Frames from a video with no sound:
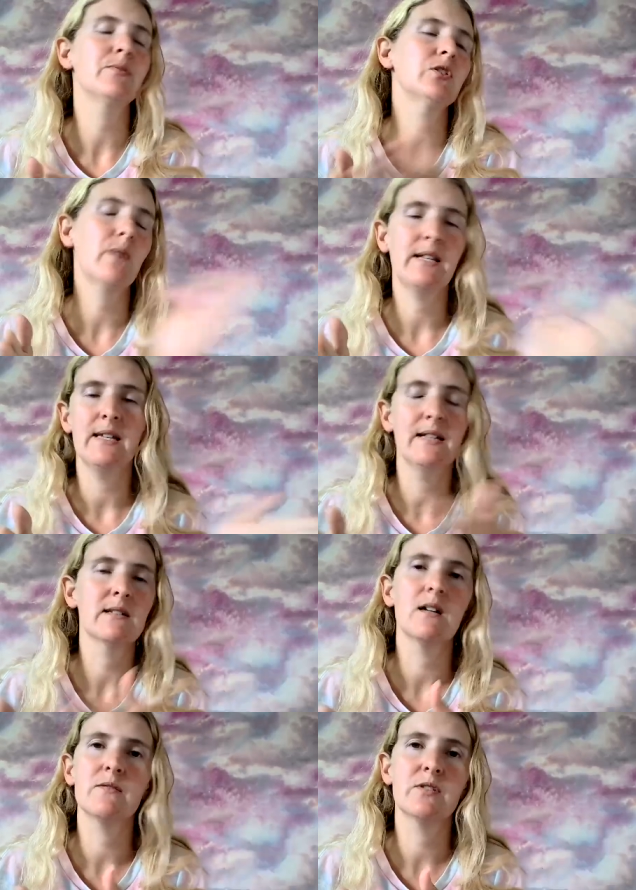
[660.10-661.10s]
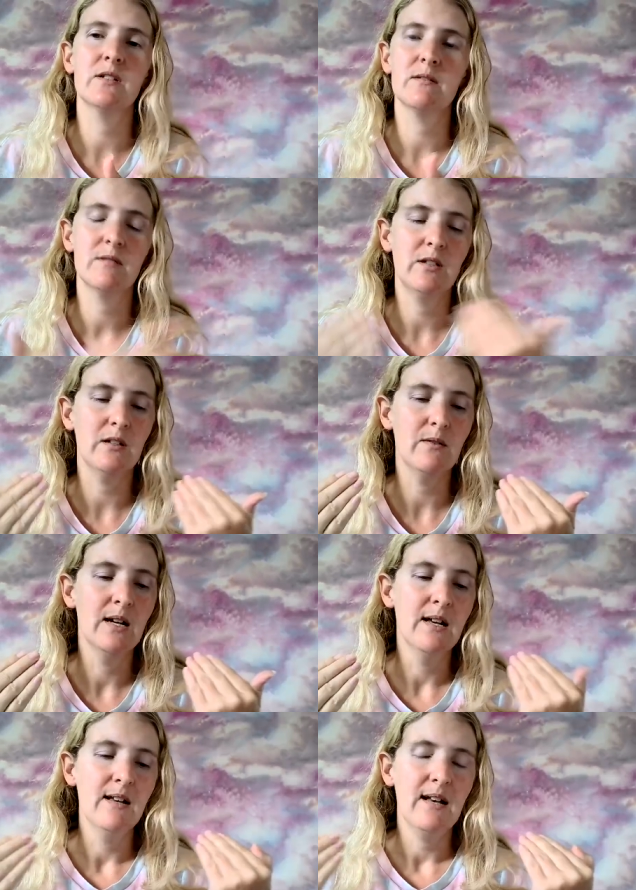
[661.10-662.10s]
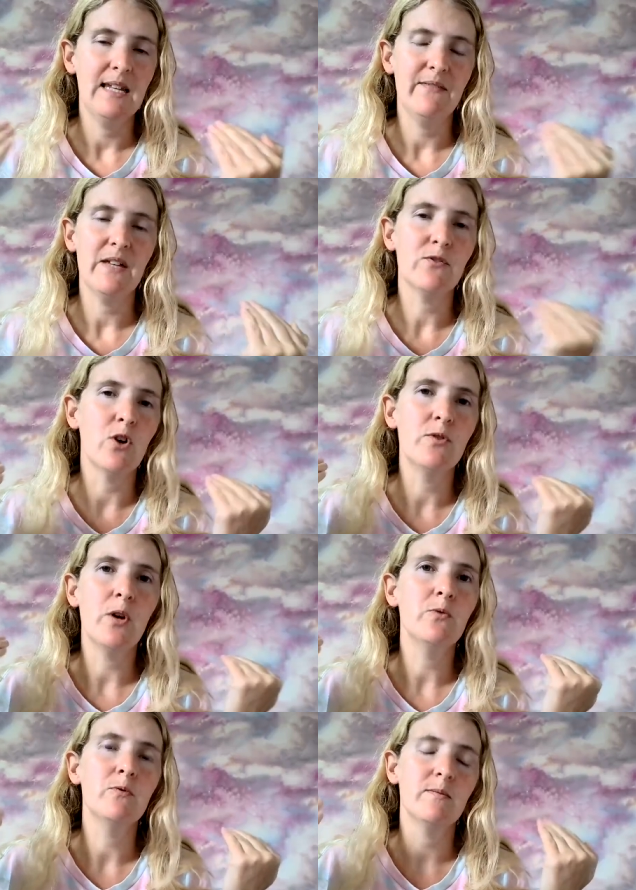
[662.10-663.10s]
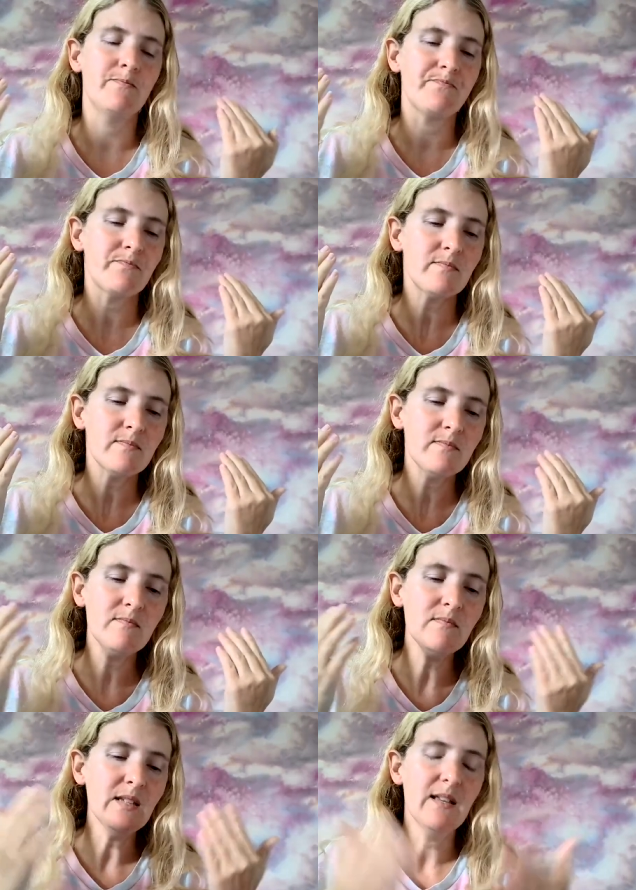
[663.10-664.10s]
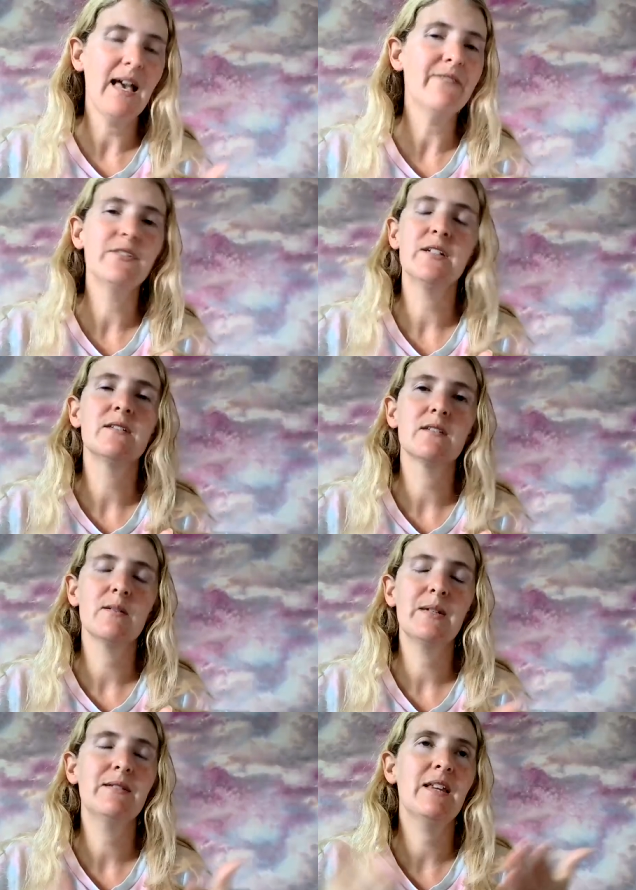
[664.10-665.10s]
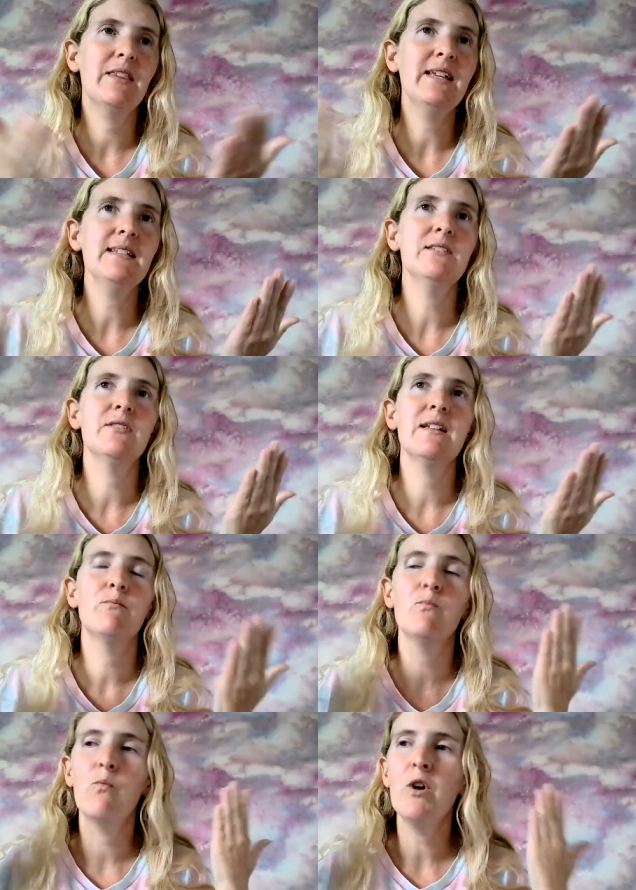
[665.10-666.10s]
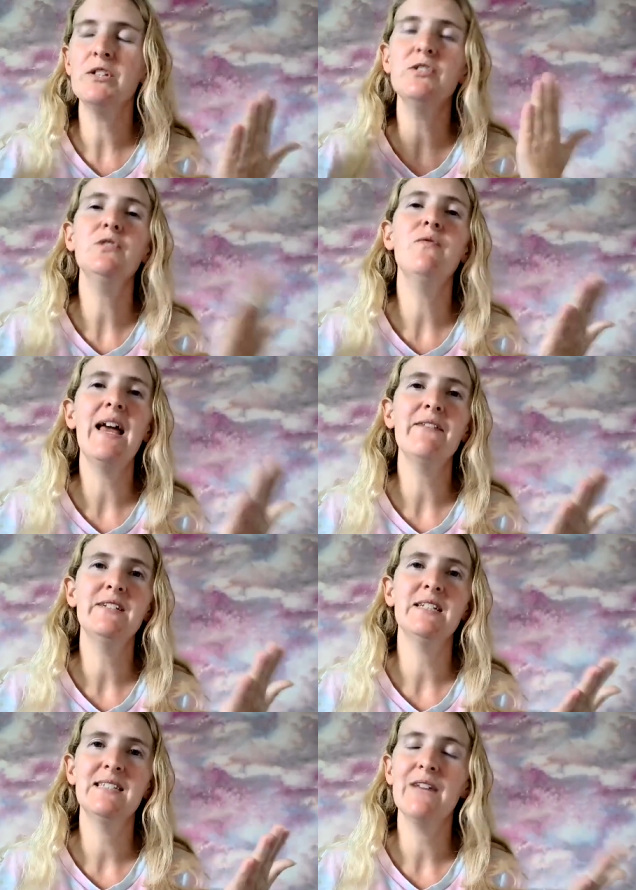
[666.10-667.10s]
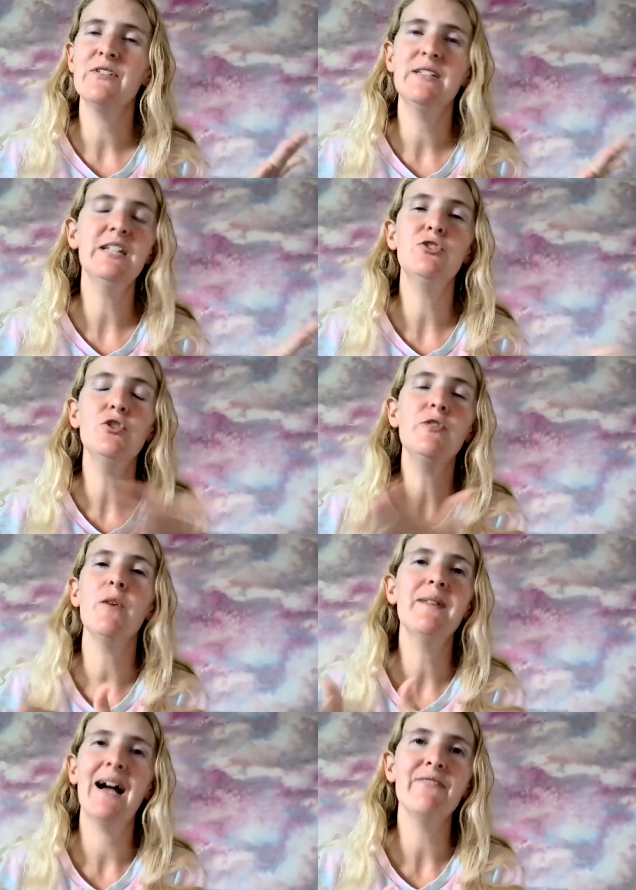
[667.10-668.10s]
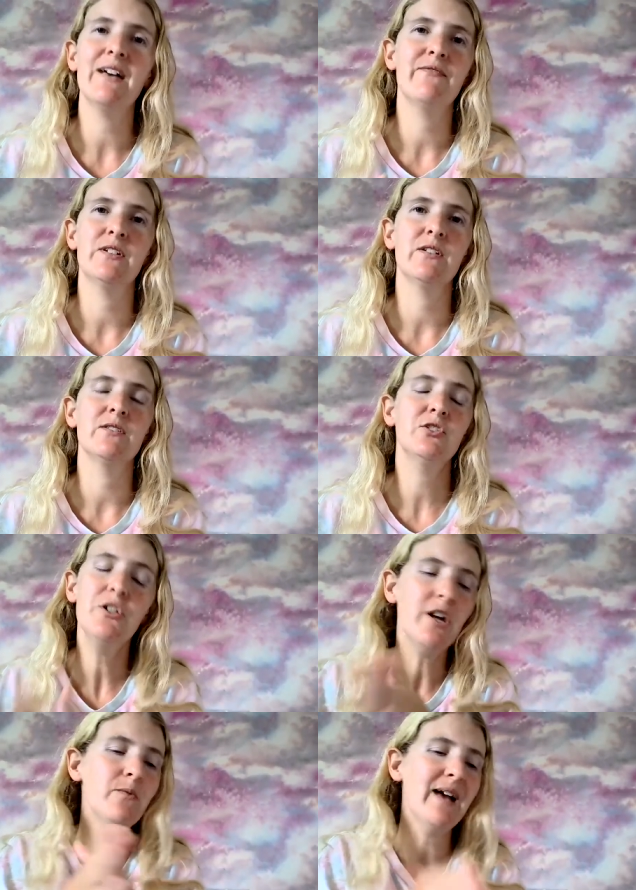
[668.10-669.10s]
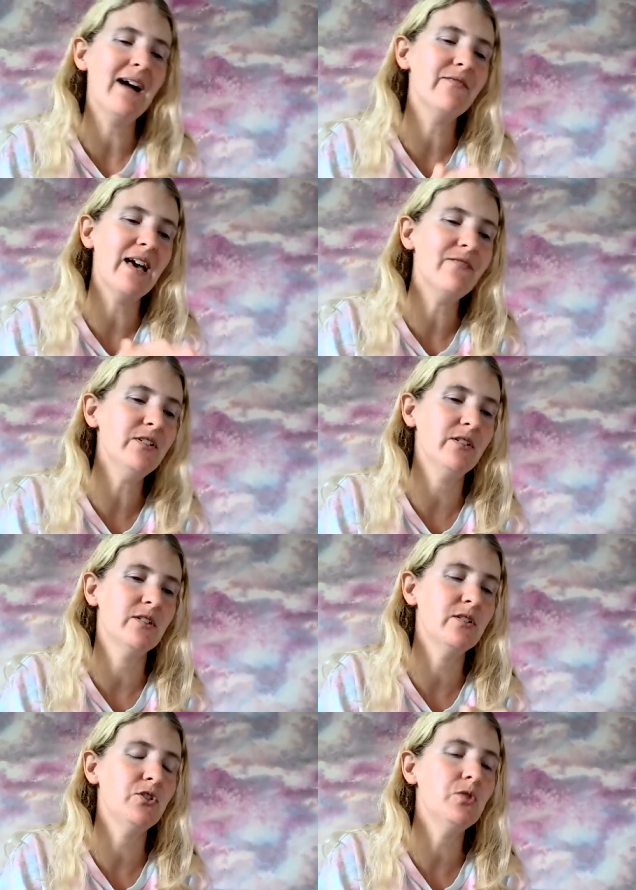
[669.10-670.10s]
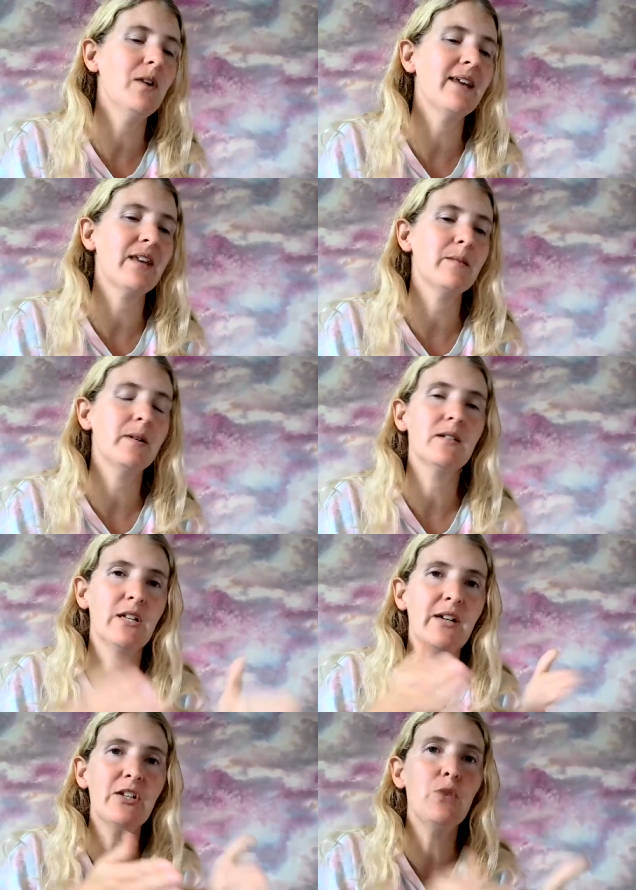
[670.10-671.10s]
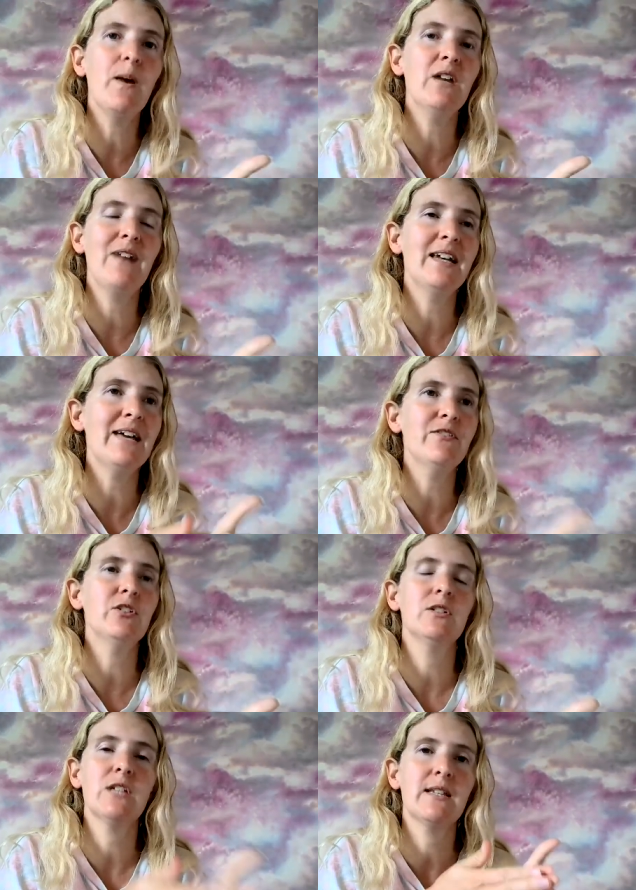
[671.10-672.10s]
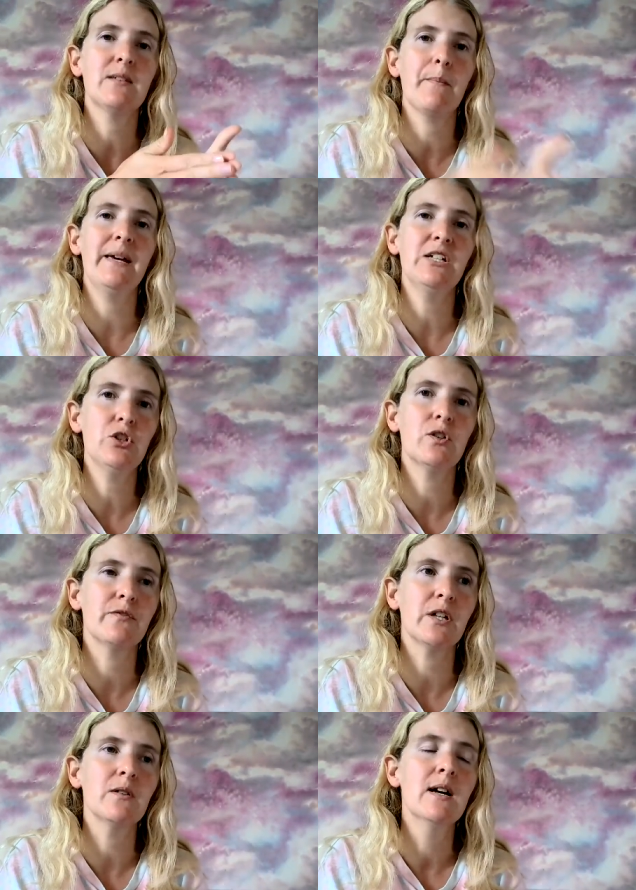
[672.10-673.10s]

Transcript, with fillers: 20 years after, you know, and if they've got no evidence, I mean, the thing is, once you've left it seven years, you don't have evidence. You don't have evidence that you were at that party. Okay, you might have had evidence that there's a picture of you,